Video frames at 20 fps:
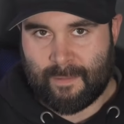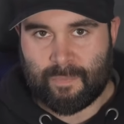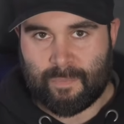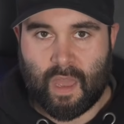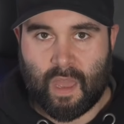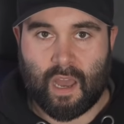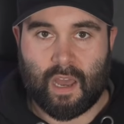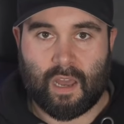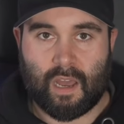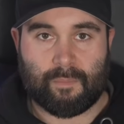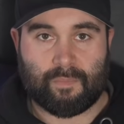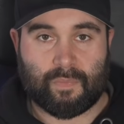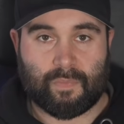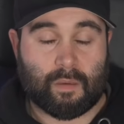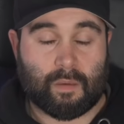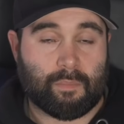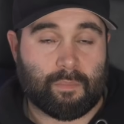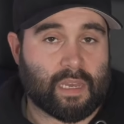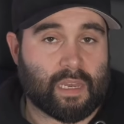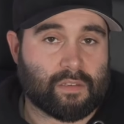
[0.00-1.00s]

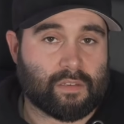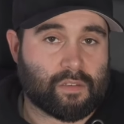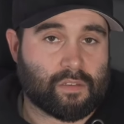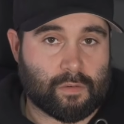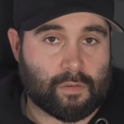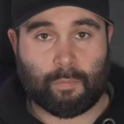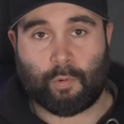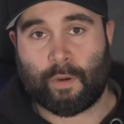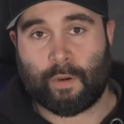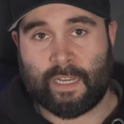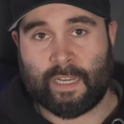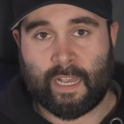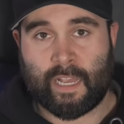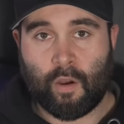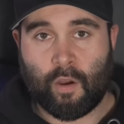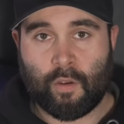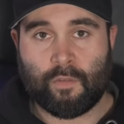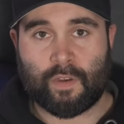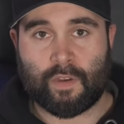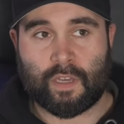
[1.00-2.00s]
compared to
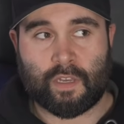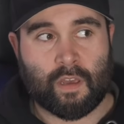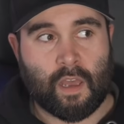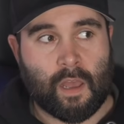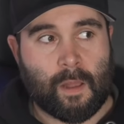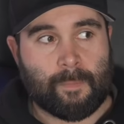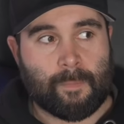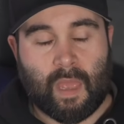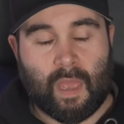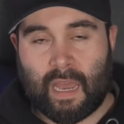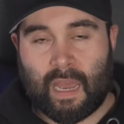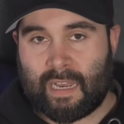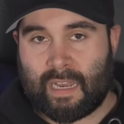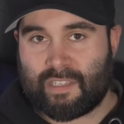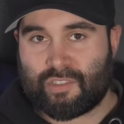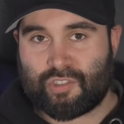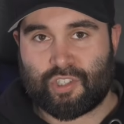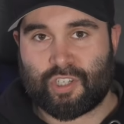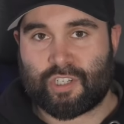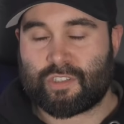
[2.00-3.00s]
pre-COVID. And
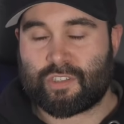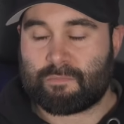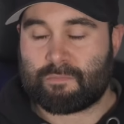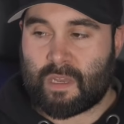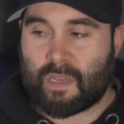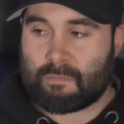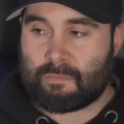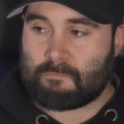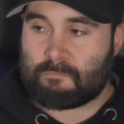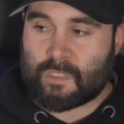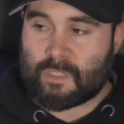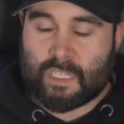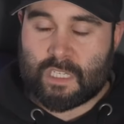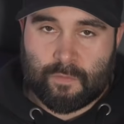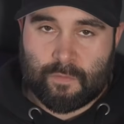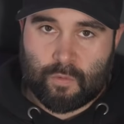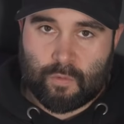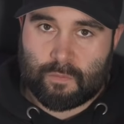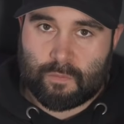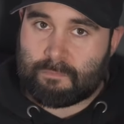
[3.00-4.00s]
it's just
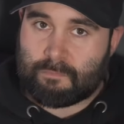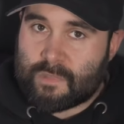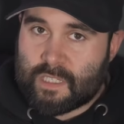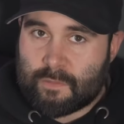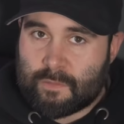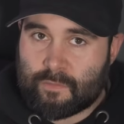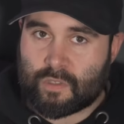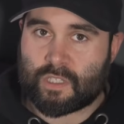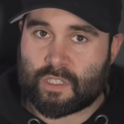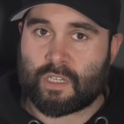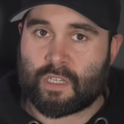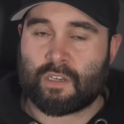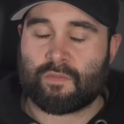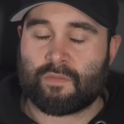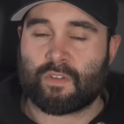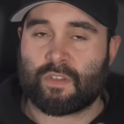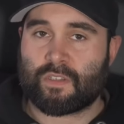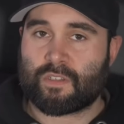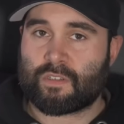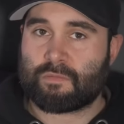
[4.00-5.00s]
civil
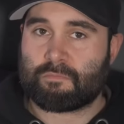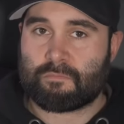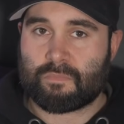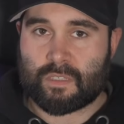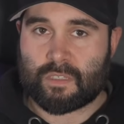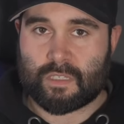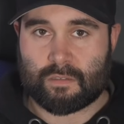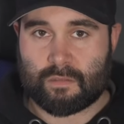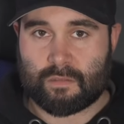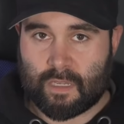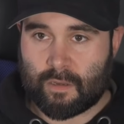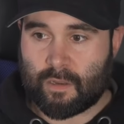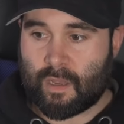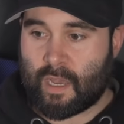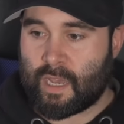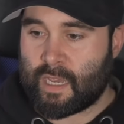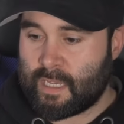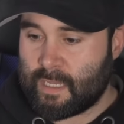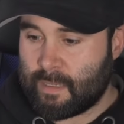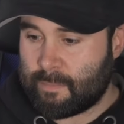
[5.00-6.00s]
servants, you know,
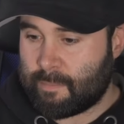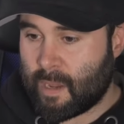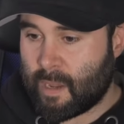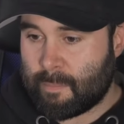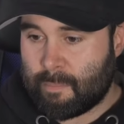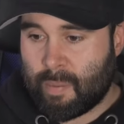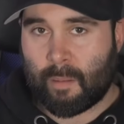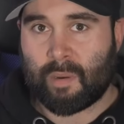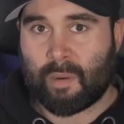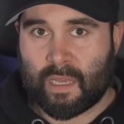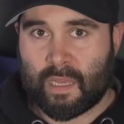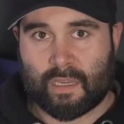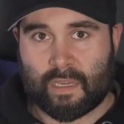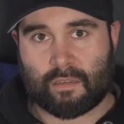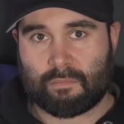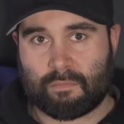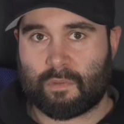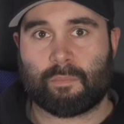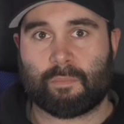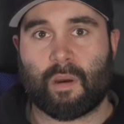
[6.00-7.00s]
a
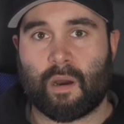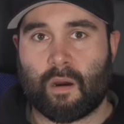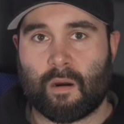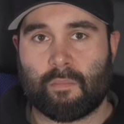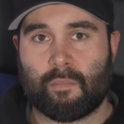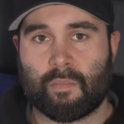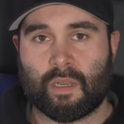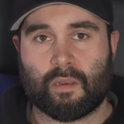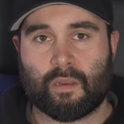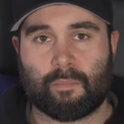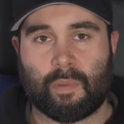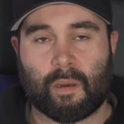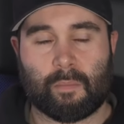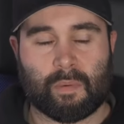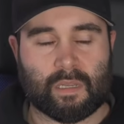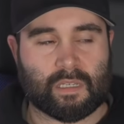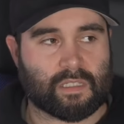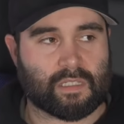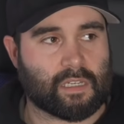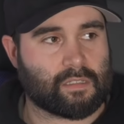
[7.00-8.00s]
public department,
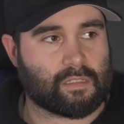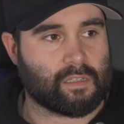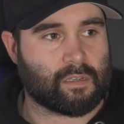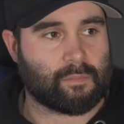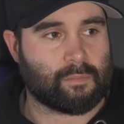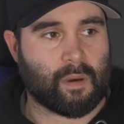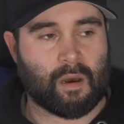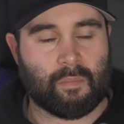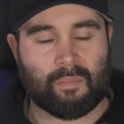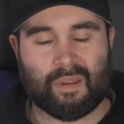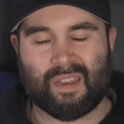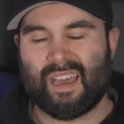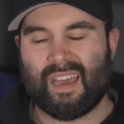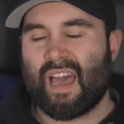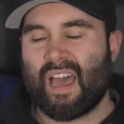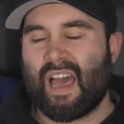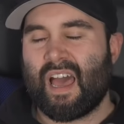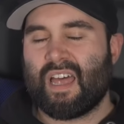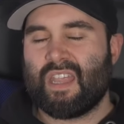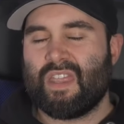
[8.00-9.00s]
public sector department.
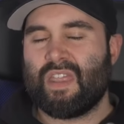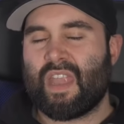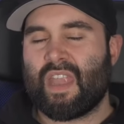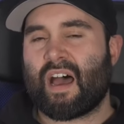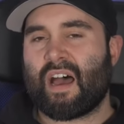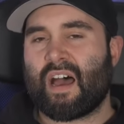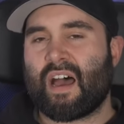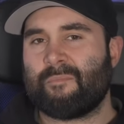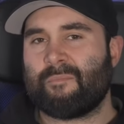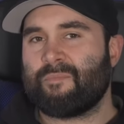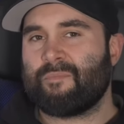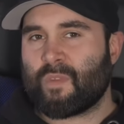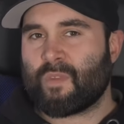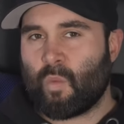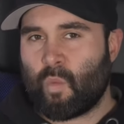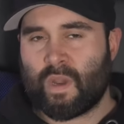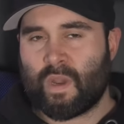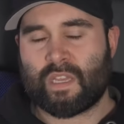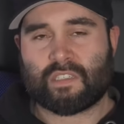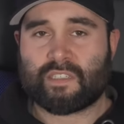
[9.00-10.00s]
Nah,
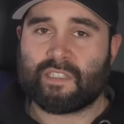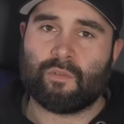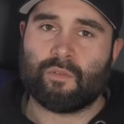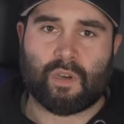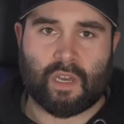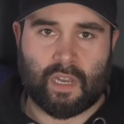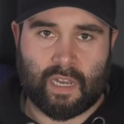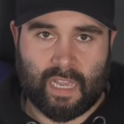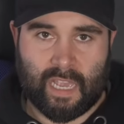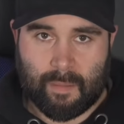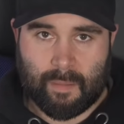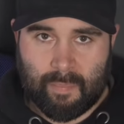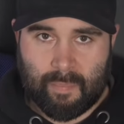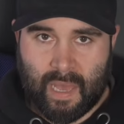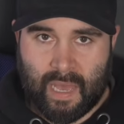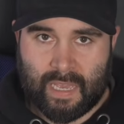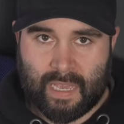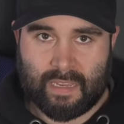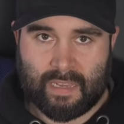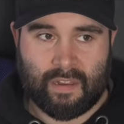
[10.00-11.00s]
we're still going to get
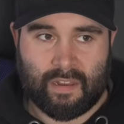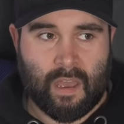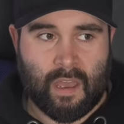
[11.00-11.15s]
paid.